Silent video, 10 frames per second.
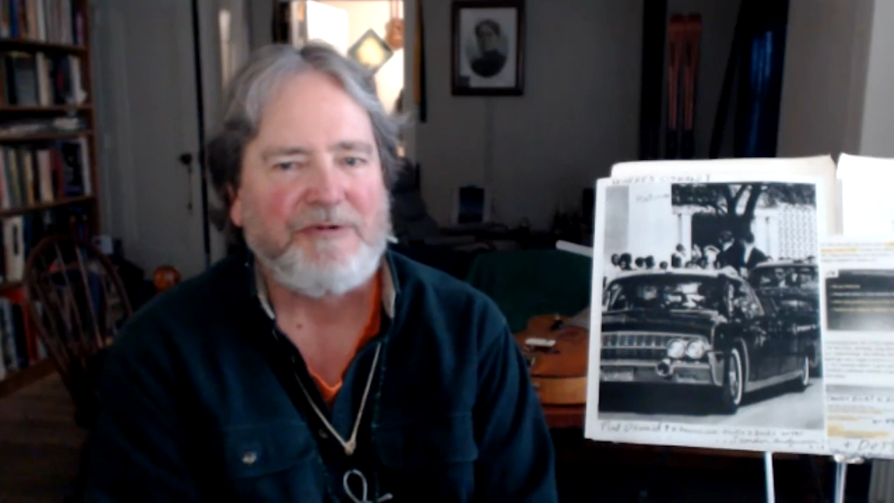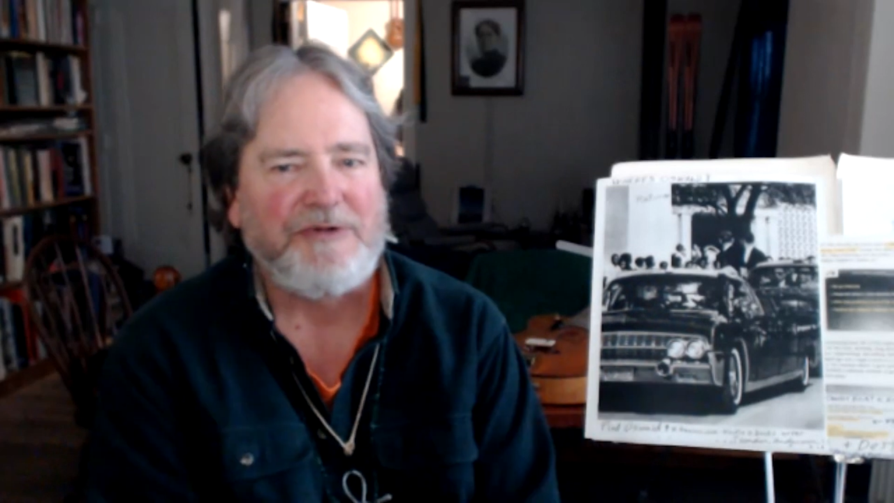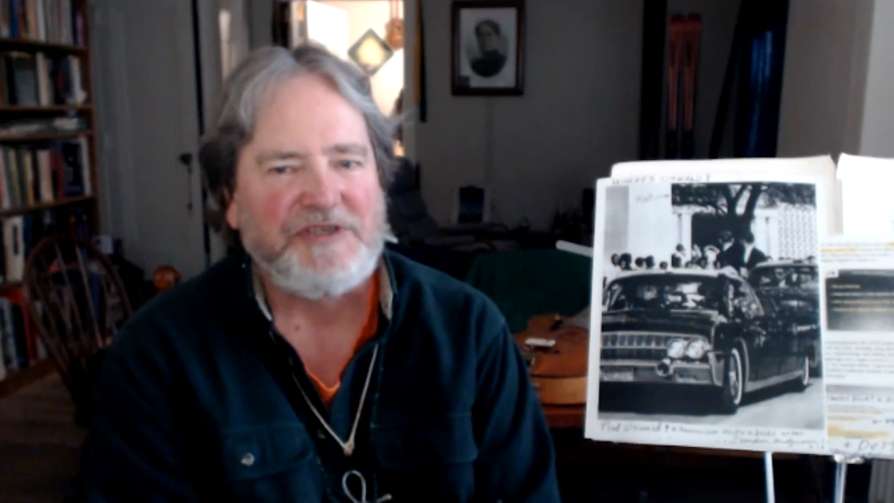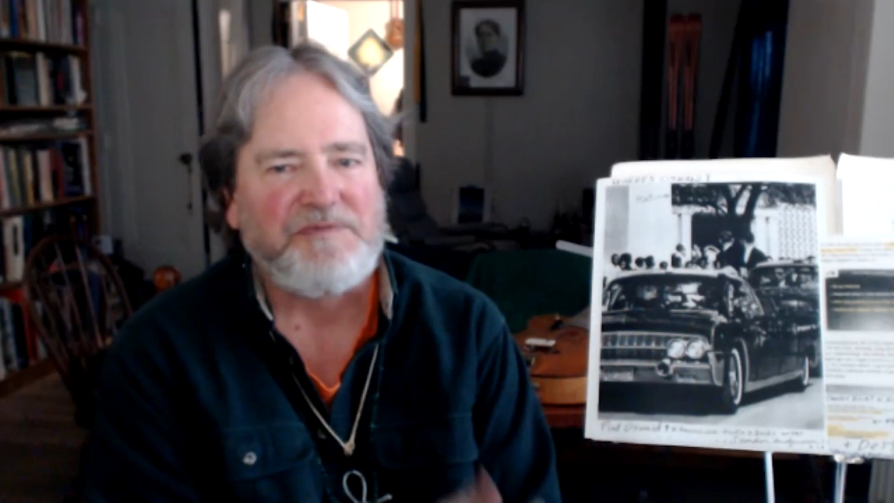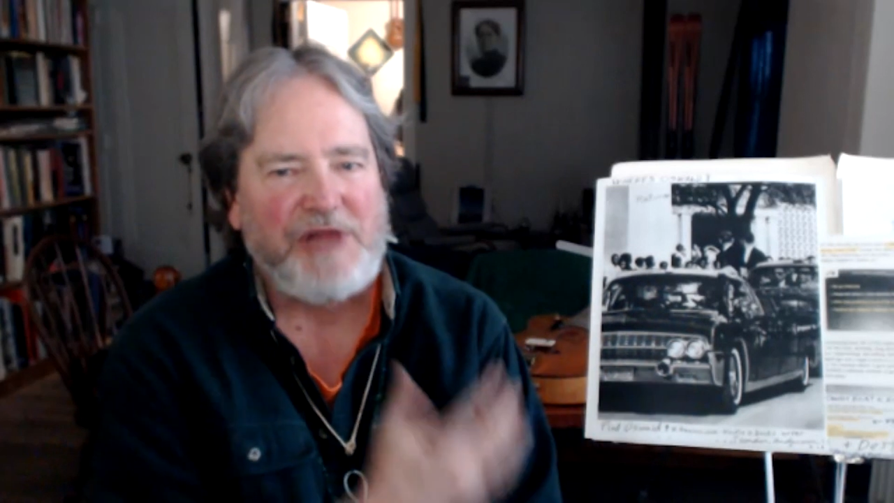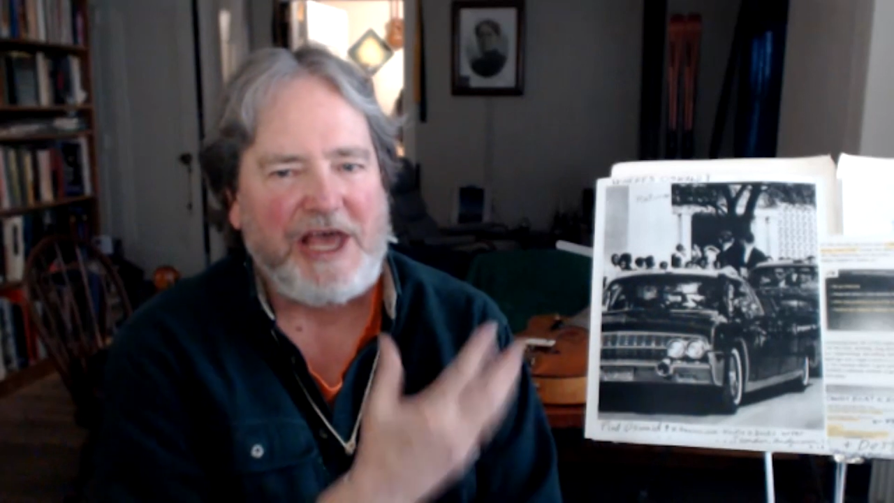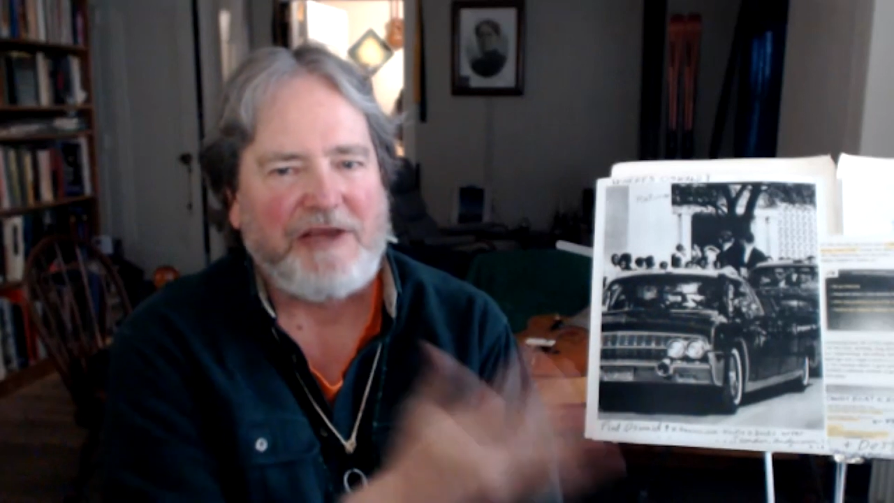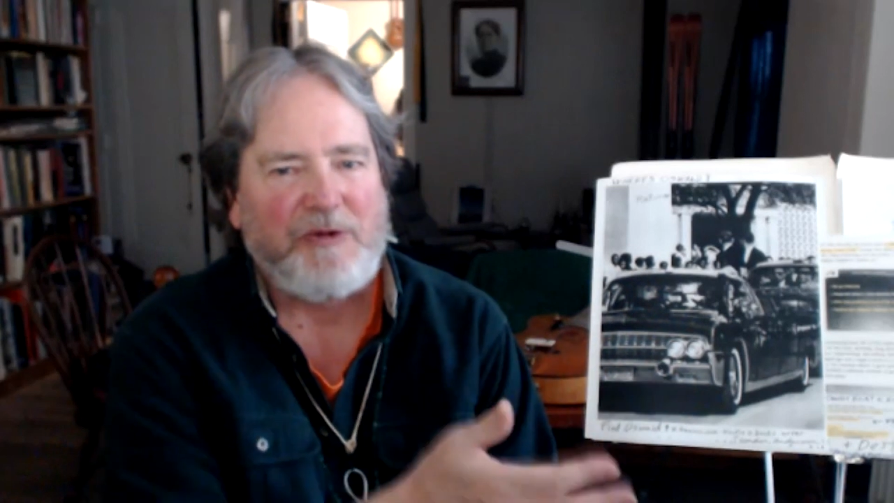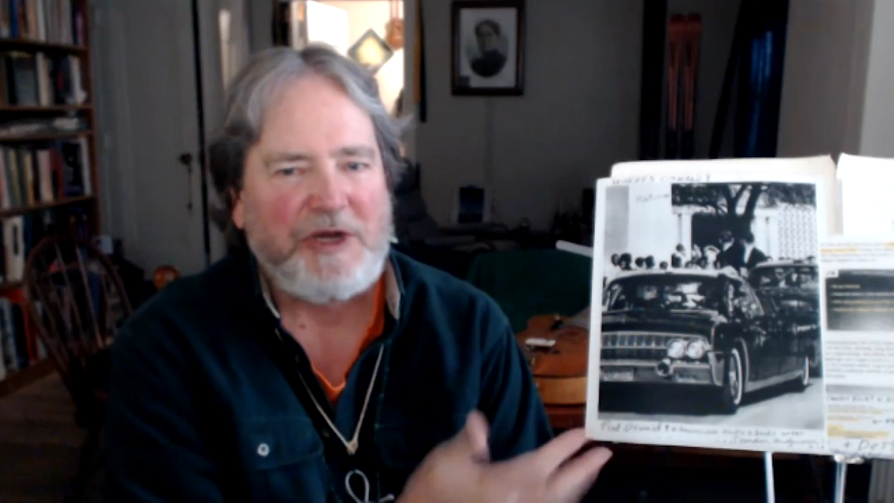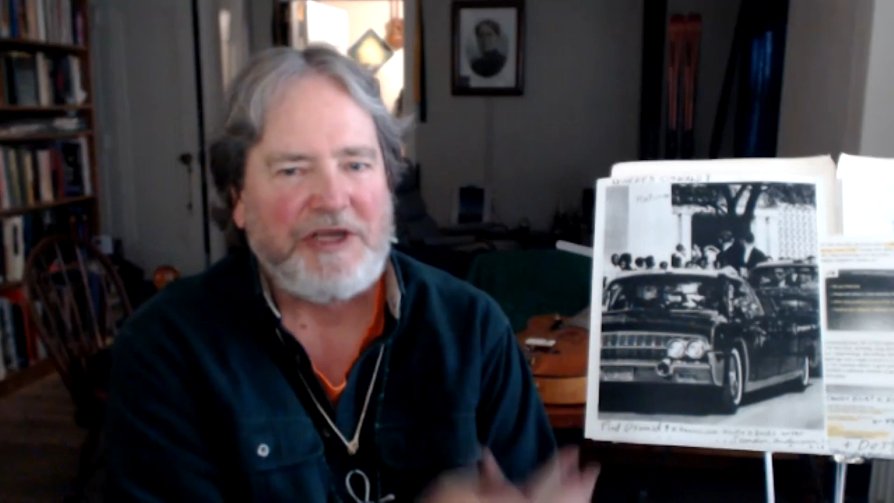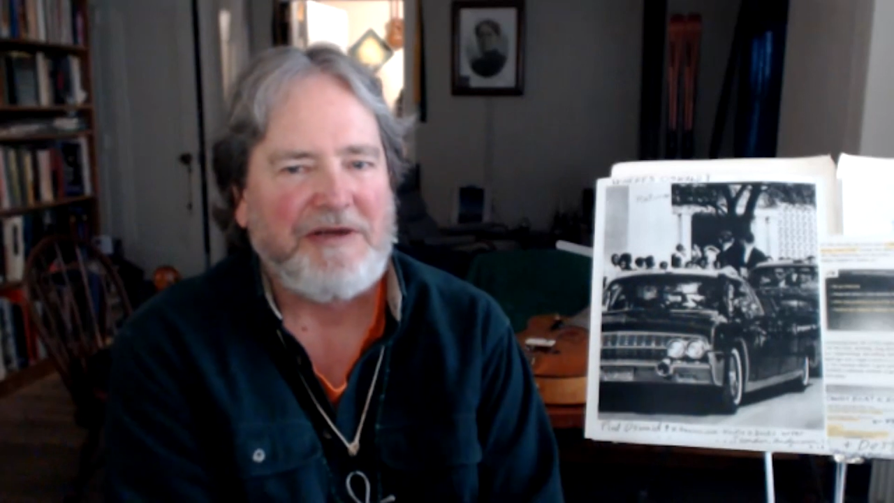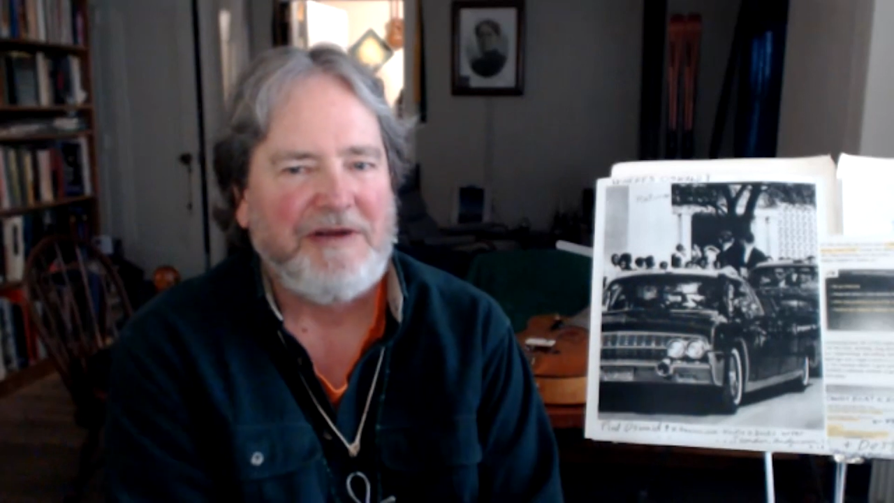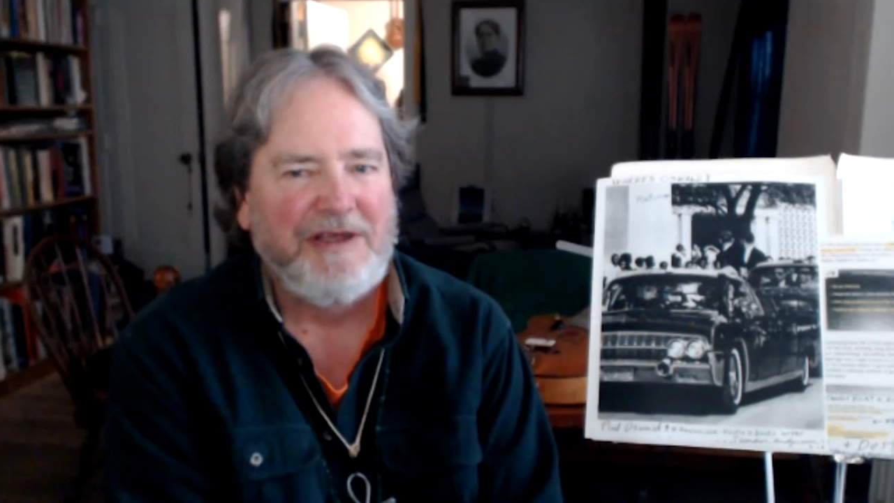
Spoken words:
which is black and white,